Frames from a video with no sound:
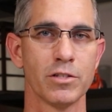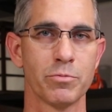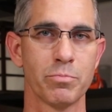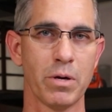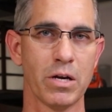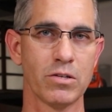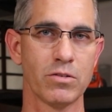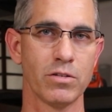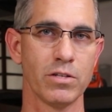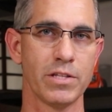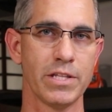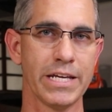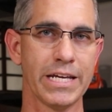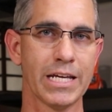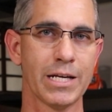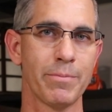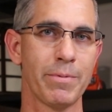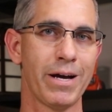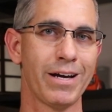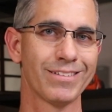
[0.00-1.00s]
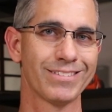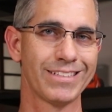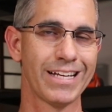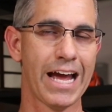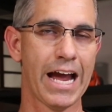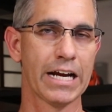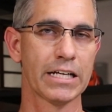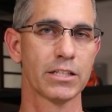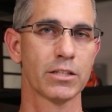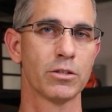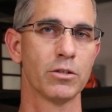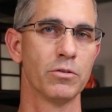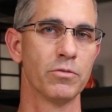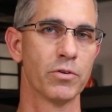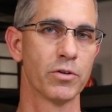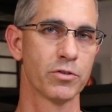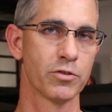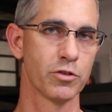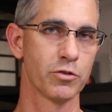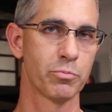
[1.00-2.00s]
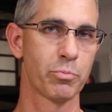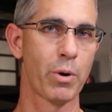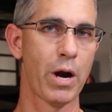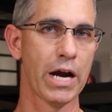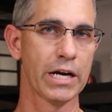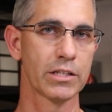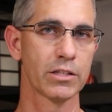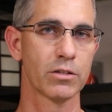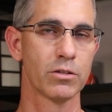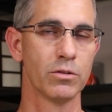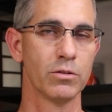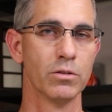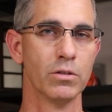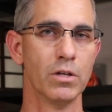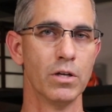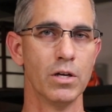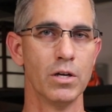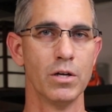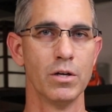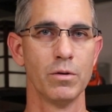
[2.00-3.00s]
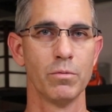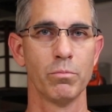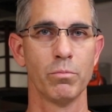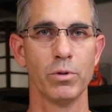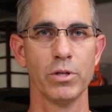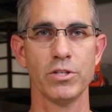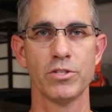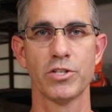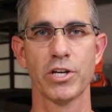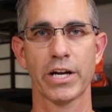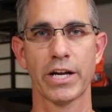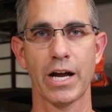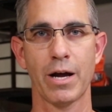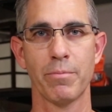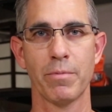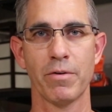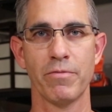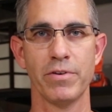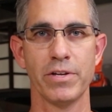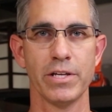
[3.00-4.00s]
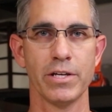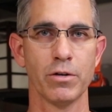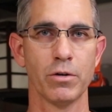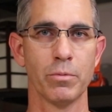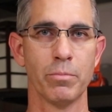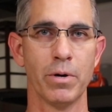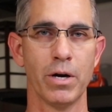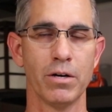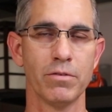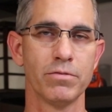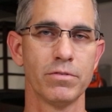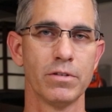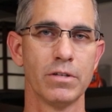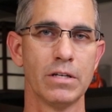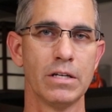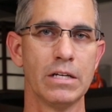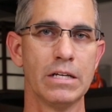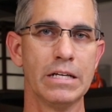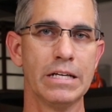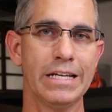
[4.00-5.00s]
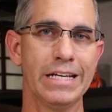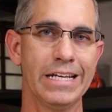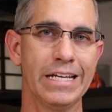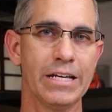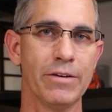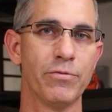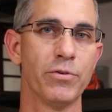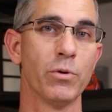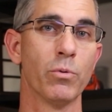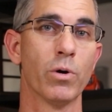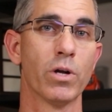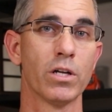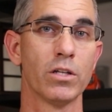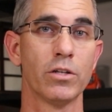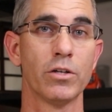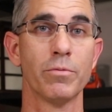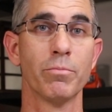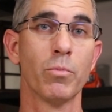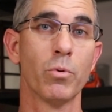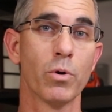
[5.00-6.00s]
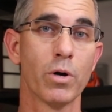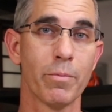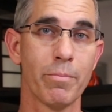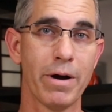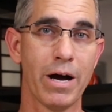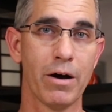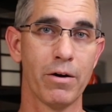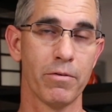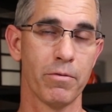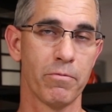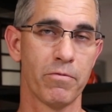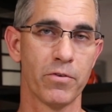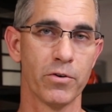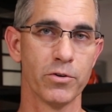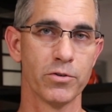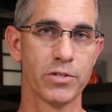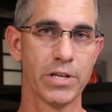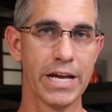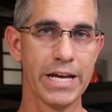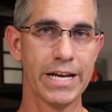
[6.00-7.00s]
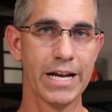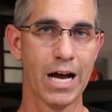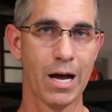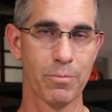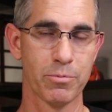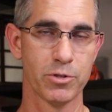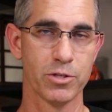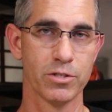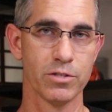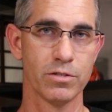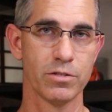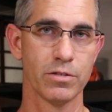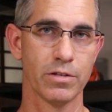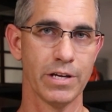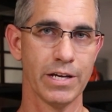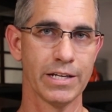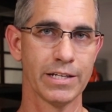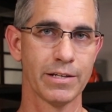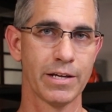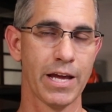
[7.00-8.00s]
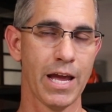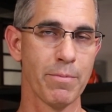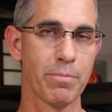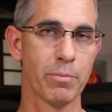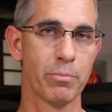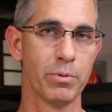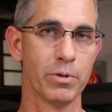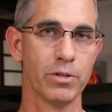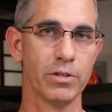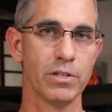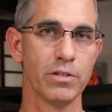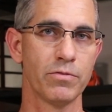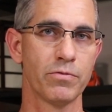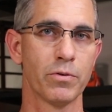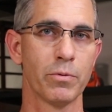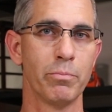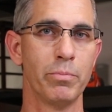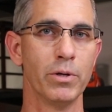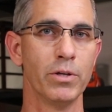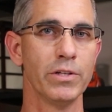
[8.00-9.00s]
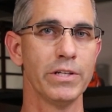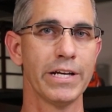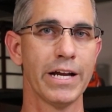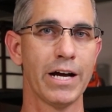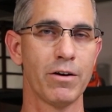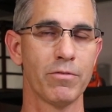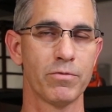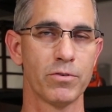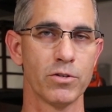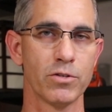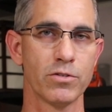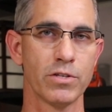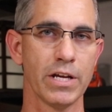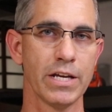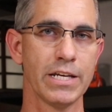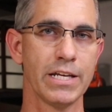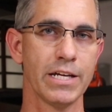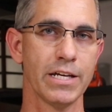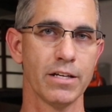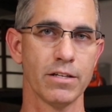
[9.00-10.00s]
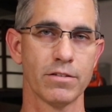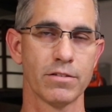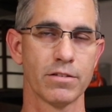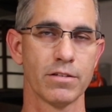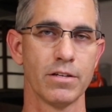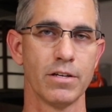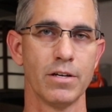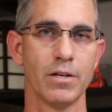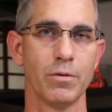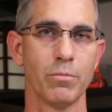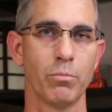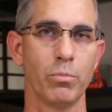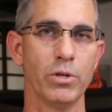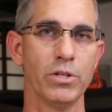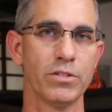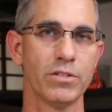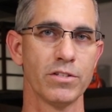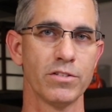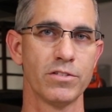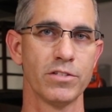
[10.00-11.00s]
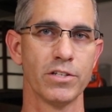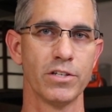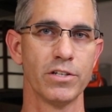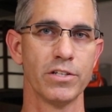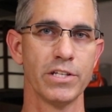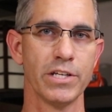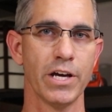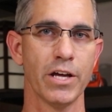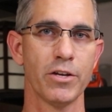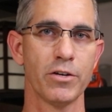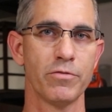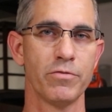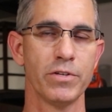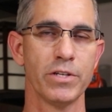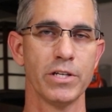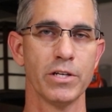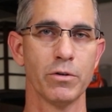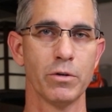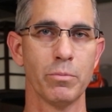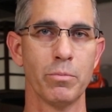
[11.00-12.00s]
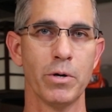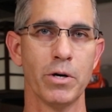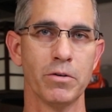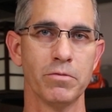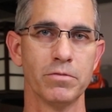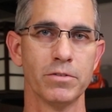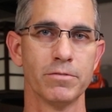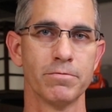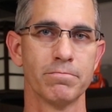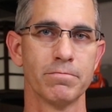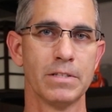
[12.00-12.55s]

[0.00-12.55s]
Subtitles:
especially thinking about tactical versus practical, please check out my video above. If you want to learn more about first aid options and capabilities for building out first aid kits, please consider the other video above.